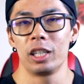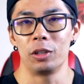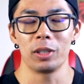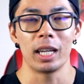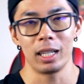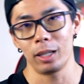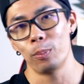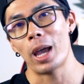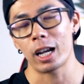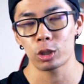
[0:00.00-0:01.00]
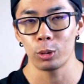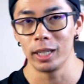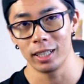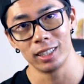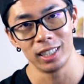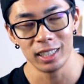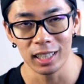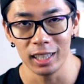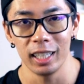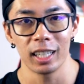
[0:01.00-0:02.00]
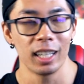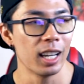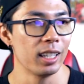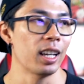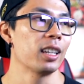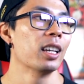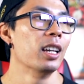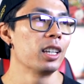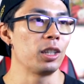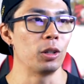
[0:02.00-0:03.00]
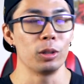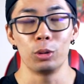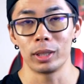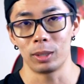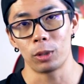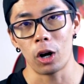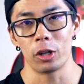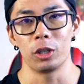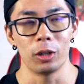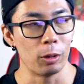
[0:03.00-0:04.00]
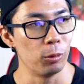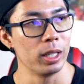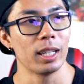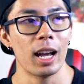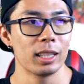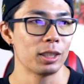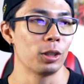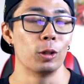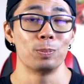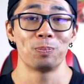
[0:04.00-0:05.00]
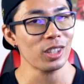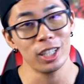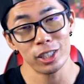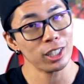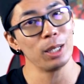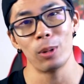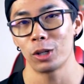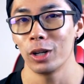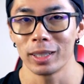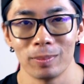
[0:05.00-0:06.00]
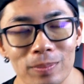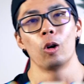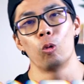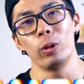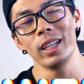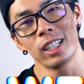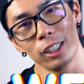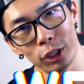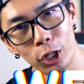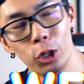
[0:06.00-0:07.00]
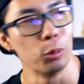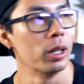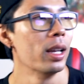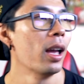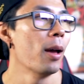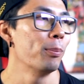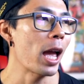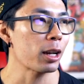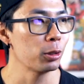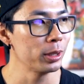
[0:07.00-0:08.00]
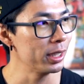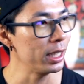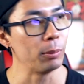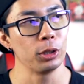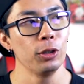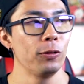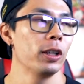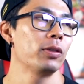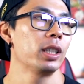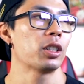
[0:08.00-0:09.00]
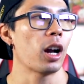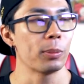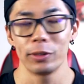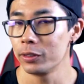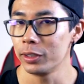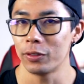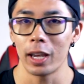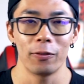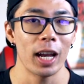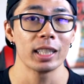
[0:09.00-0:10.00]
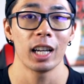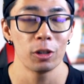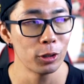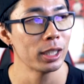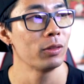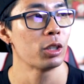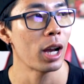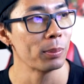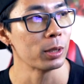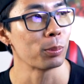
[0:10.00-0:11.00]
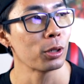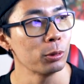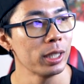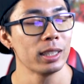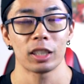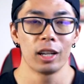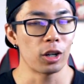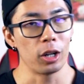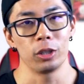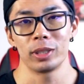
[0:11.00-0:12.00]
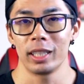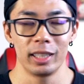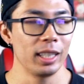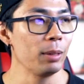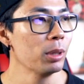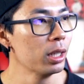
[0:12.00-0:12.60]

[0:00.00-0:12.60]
you know, getting him back training consistently again and, you know, doing some cardio and whatnot. So I just keep on going. Week 2. Macros the same, 250 carbs, 55 fats, 170 grams of proteins. Cardio stayed the same,